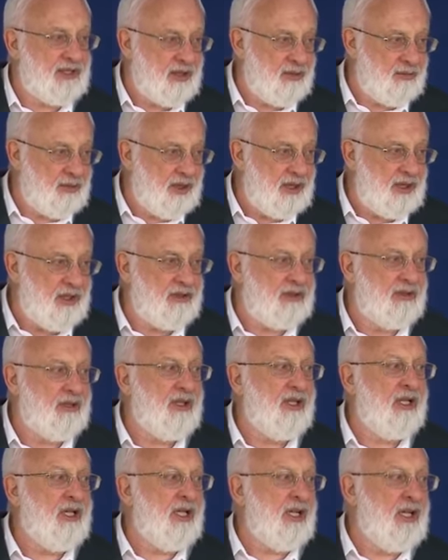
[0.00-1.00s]
to enter
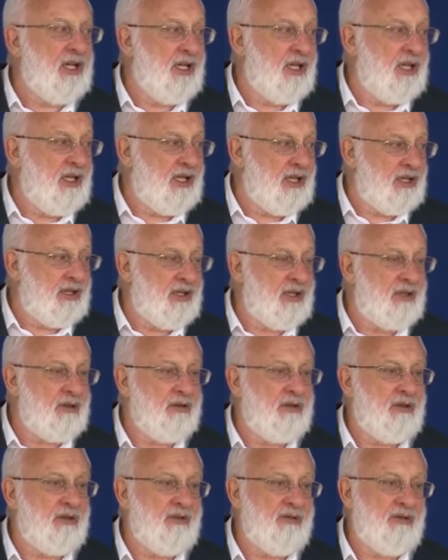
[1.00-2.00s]
into the
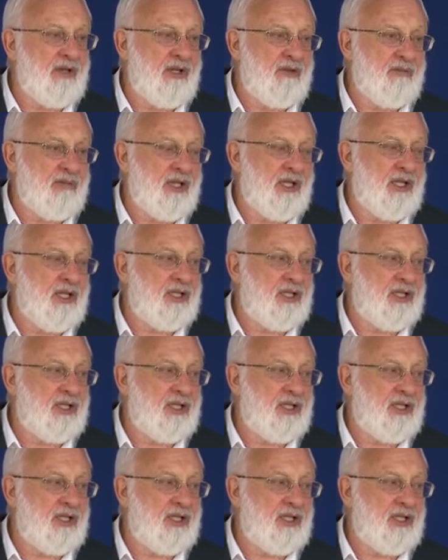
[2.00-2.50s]
budget and the home